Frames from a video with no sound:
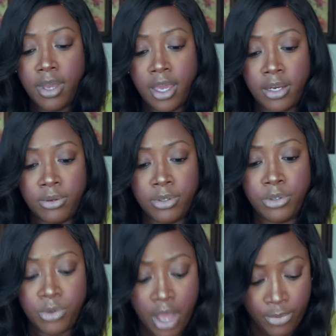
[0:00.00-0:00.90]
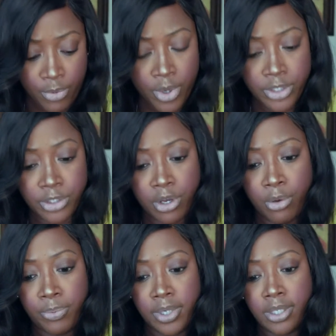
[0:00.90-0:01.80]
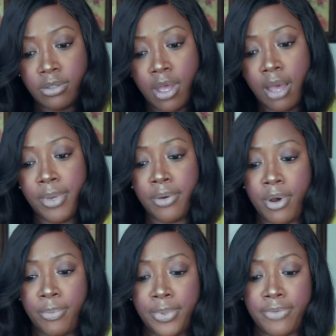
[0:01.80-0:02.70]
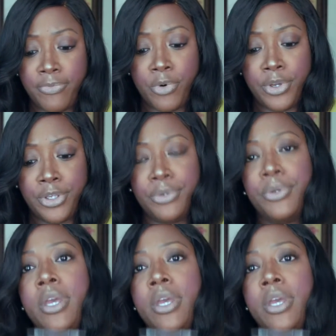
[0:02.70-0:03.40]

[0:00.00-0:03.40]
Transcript: I know you do. I will want you to open it, so I'm going to open it for you.